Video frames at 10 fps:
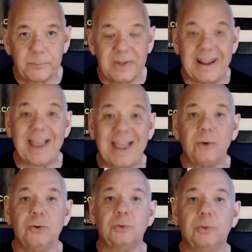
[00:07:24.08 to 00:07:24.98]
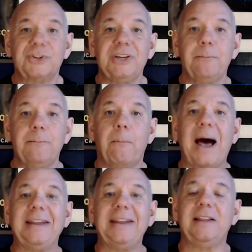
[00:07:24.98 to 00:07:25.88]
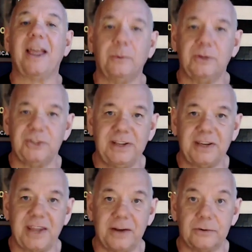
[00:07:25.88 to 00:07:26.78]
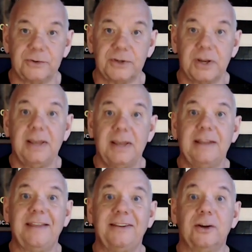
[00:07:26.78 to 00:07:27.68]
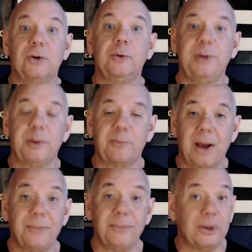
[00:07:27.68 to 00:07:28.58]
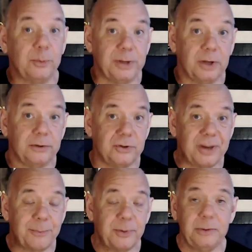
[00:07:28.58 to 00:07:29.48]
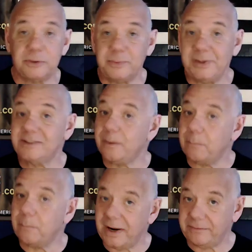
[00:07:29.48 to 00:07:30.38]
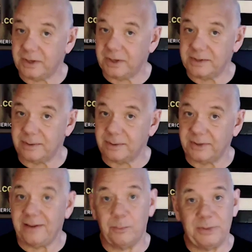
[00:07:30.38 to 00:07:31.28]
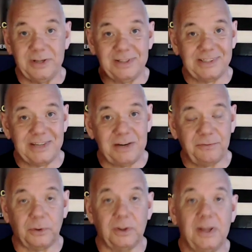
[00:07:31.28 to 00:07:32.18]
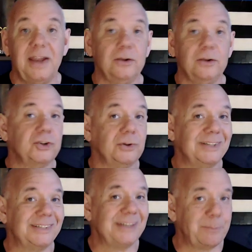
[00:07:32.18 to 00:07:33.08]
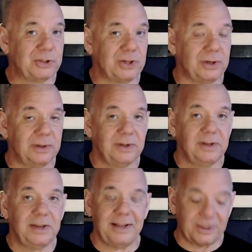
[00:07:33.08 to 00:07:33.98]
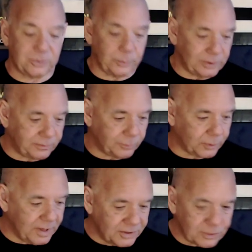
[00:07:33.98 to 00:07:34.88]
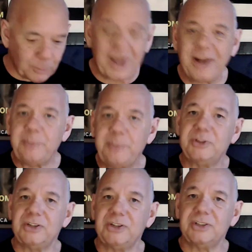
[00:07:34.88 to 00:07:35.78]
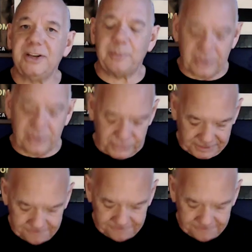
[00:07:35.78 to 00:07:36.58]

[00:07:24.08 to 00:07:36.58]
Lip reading: now you will see body language indicators that there could be a problem. They could be under jeopardy, which means they might have done something, and they'll be deceitful and they'll show deception. And that's what we look for. So body position in a person.